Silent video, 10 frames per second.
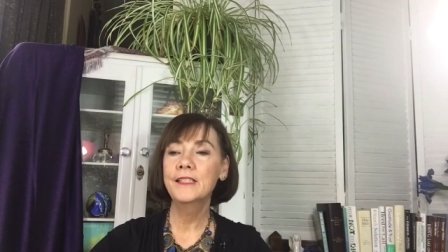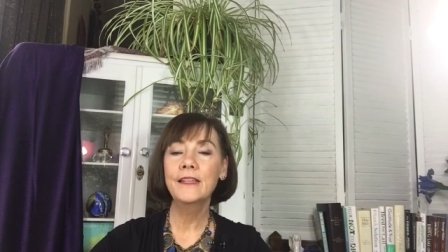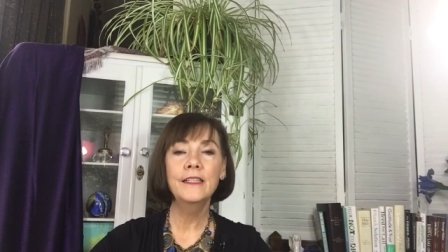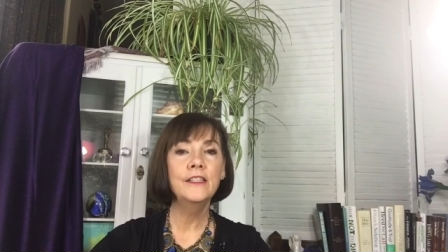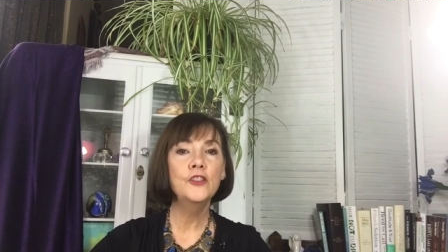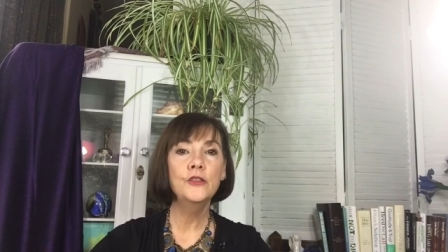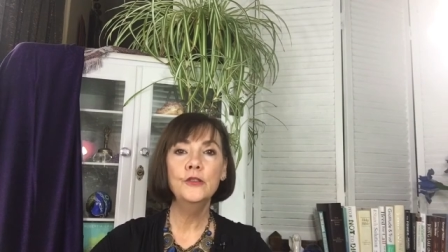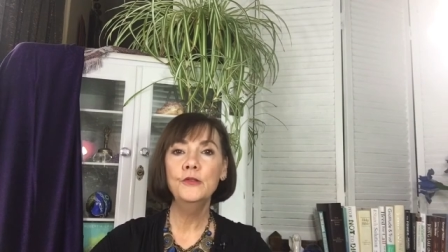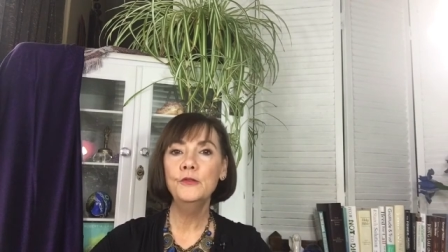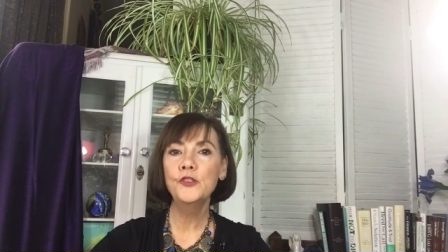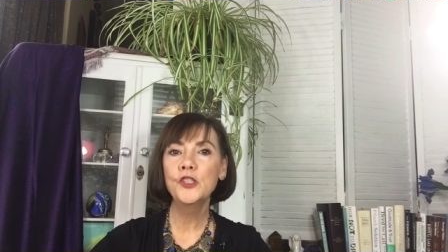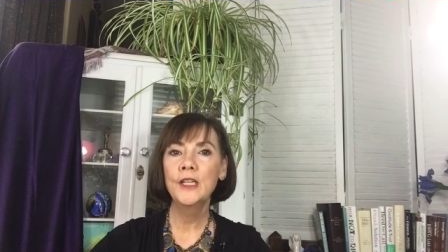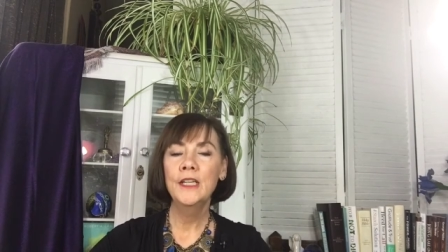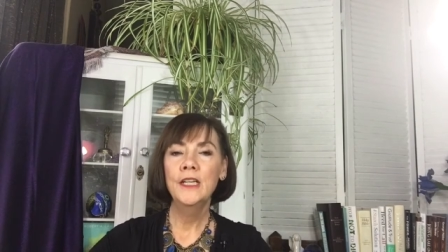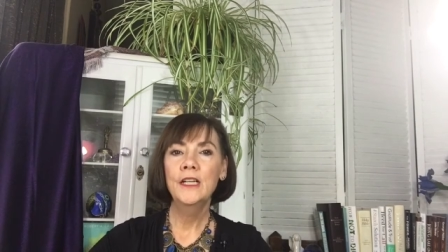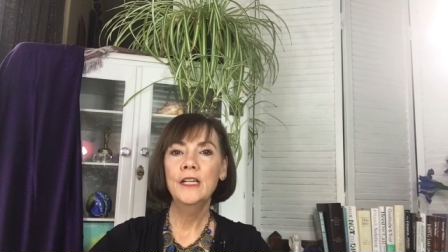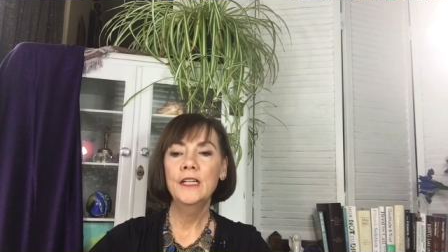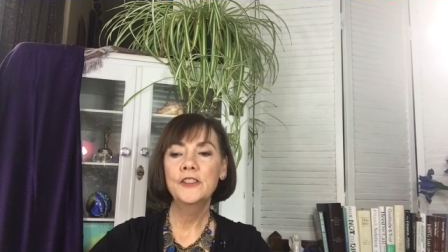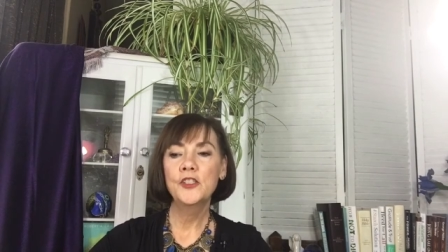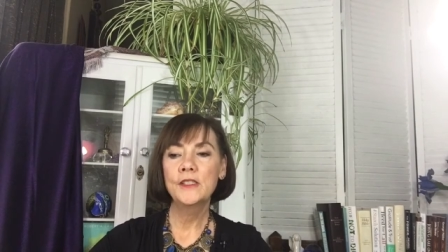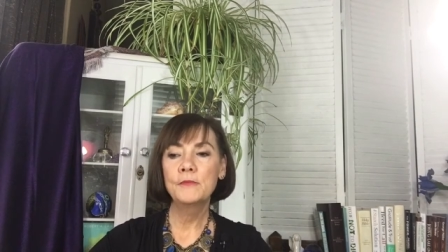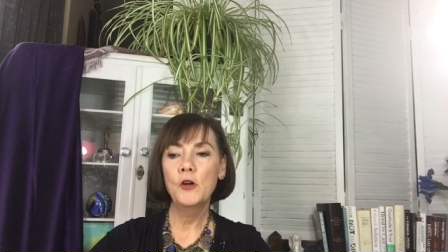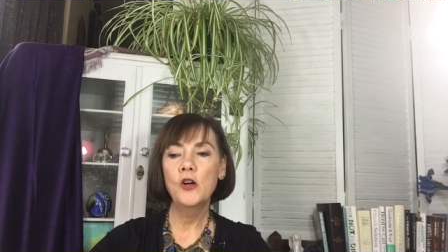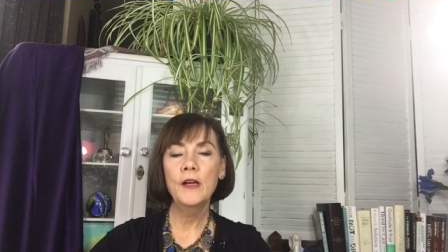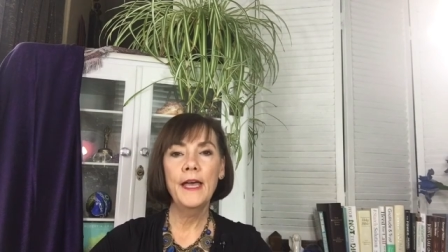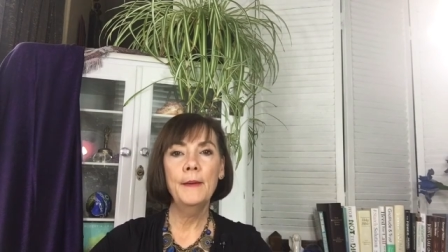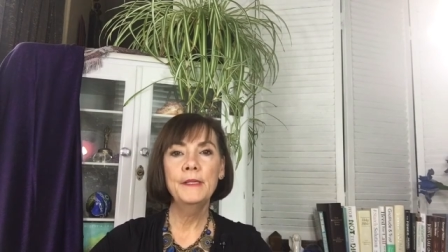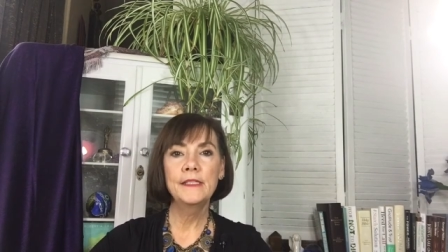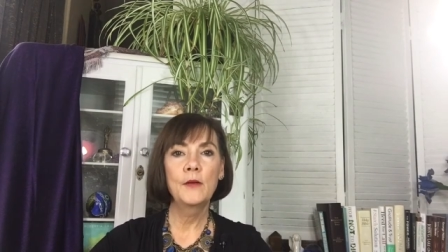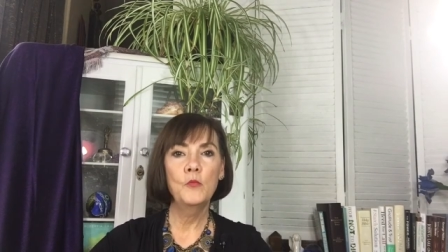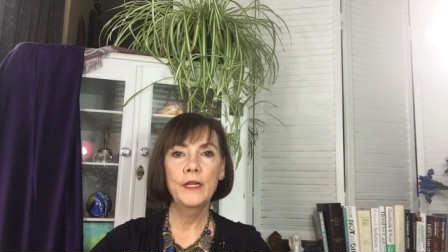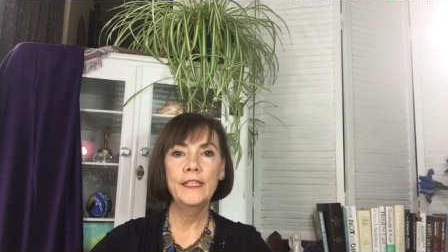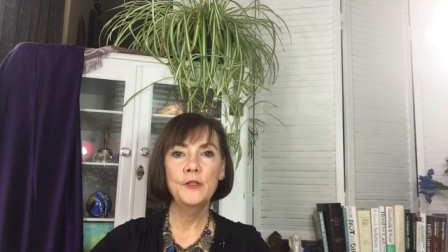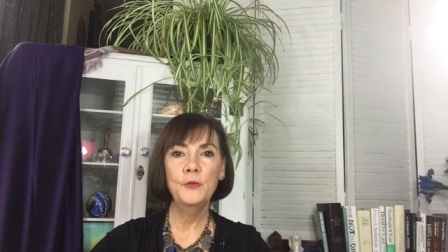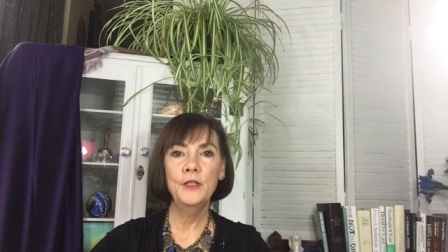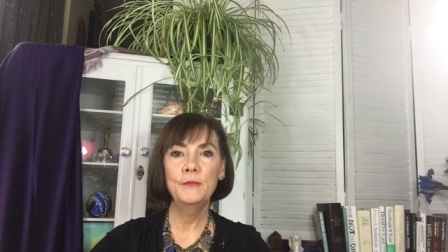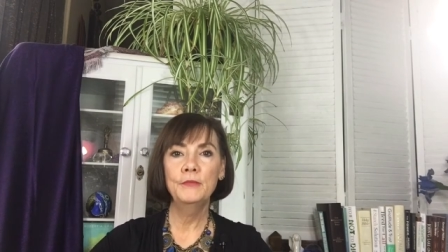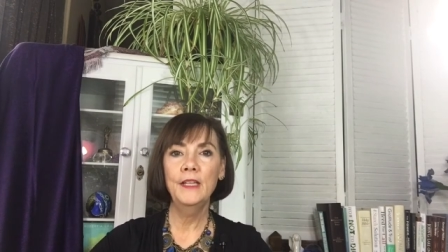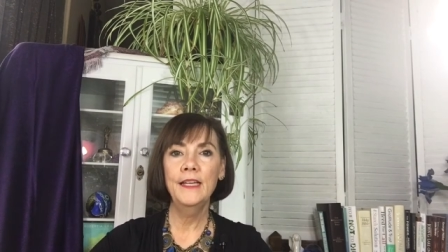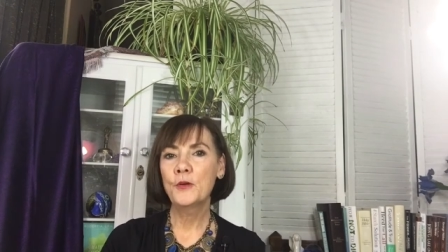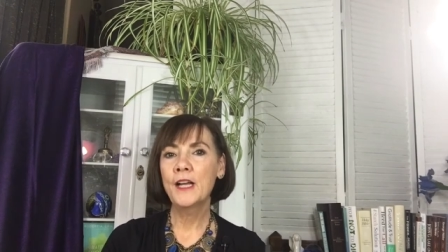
Nothing huge, uh, just small habits I'm wanting to put in place.